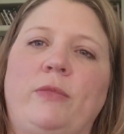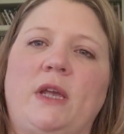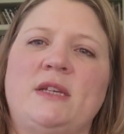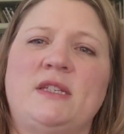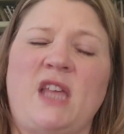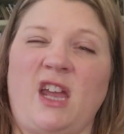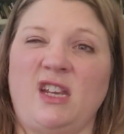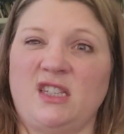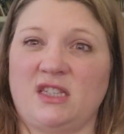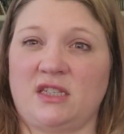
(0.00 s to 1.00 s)
is that
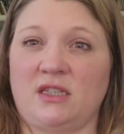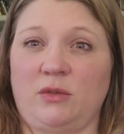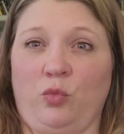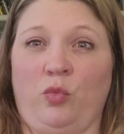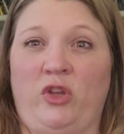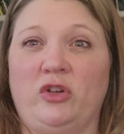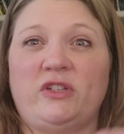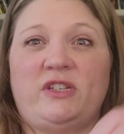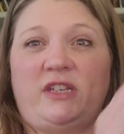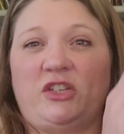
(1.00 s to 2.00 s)
it's when you're
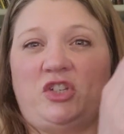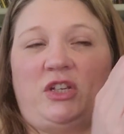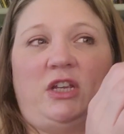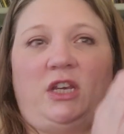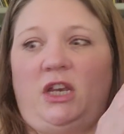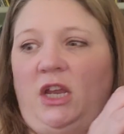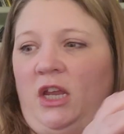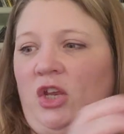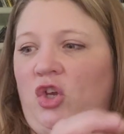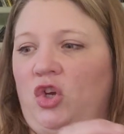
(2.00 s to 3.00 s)
stitching
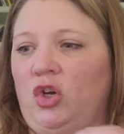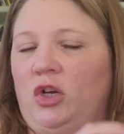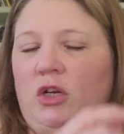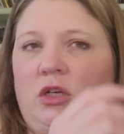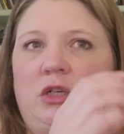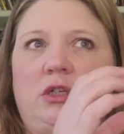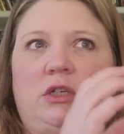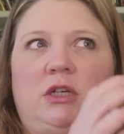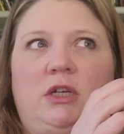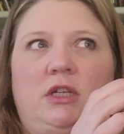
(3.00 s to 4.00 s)
in your
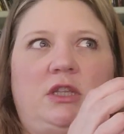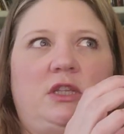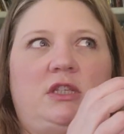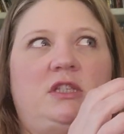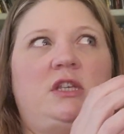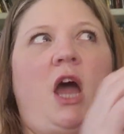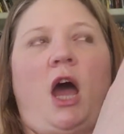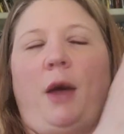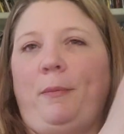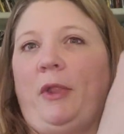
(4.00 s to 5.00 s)

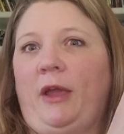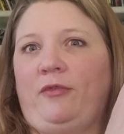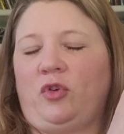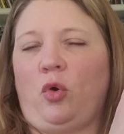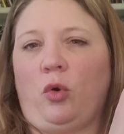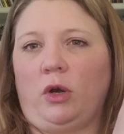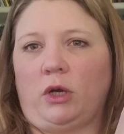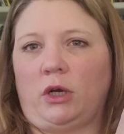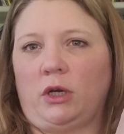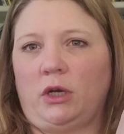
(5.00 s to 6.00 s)
top left
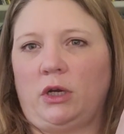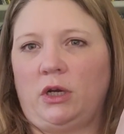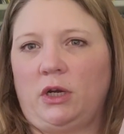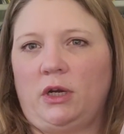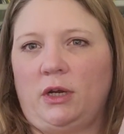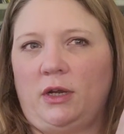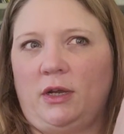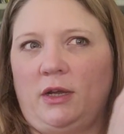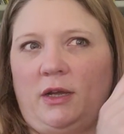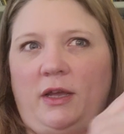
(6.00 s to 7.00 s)
corner,
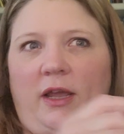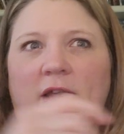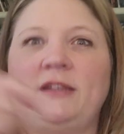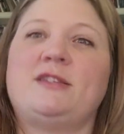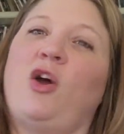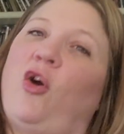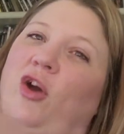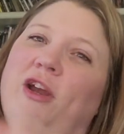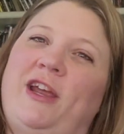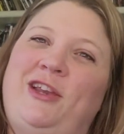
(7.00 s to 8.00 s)
it's
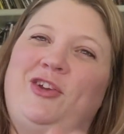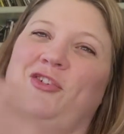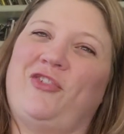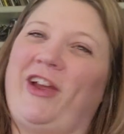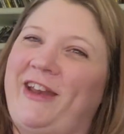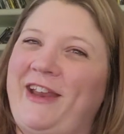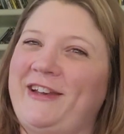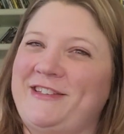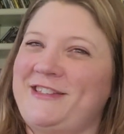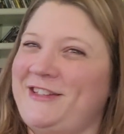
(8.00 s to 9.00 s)
hard, and you're a
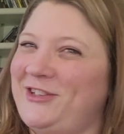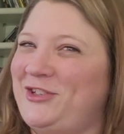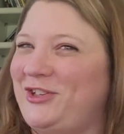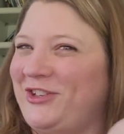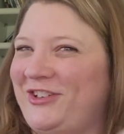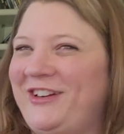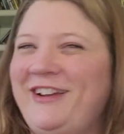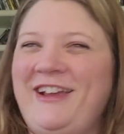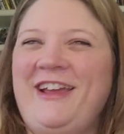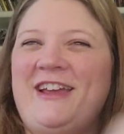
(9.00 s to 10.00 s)
right-handed stitcher,
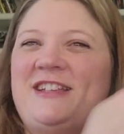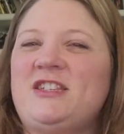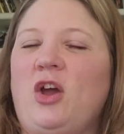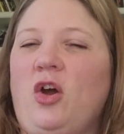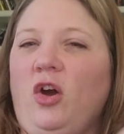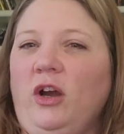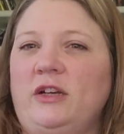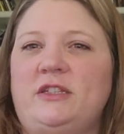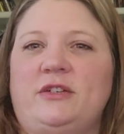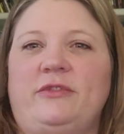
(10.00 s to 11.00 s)
it's
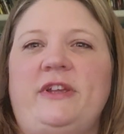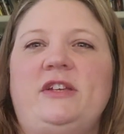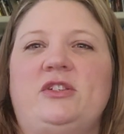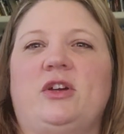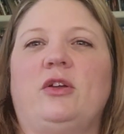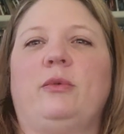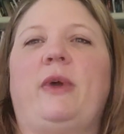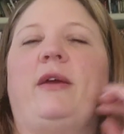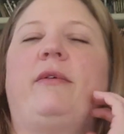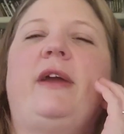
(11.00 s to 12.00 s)
hard to reach all the
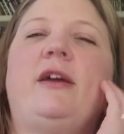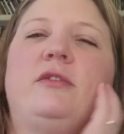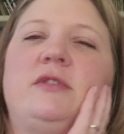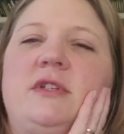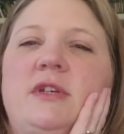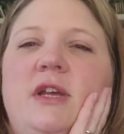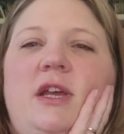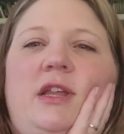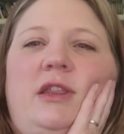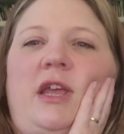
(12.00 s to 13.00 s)
way around
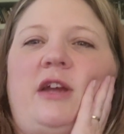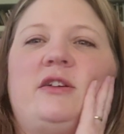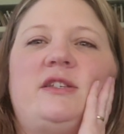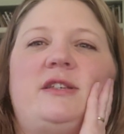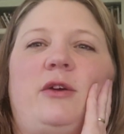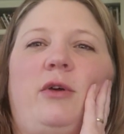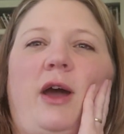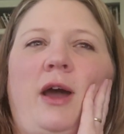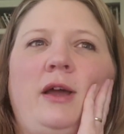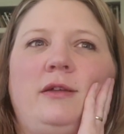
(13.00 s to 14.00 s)
there. So
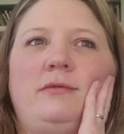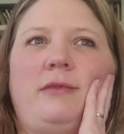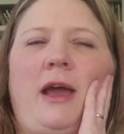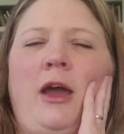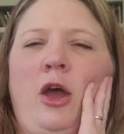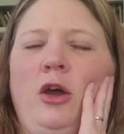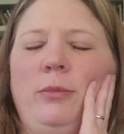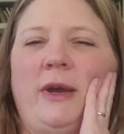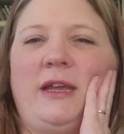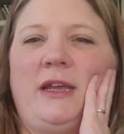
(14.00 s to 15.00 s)
I
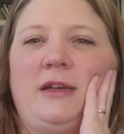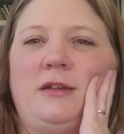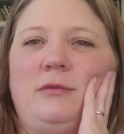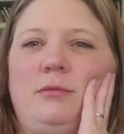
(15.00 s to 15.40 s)
hope I get